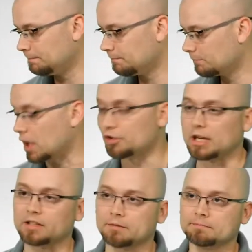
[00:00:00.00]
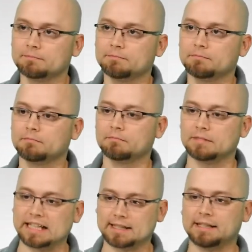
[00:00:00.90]
contractor.
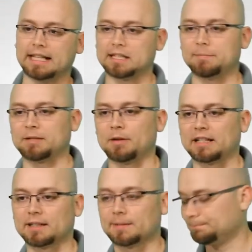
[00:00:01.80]
That's the best practice.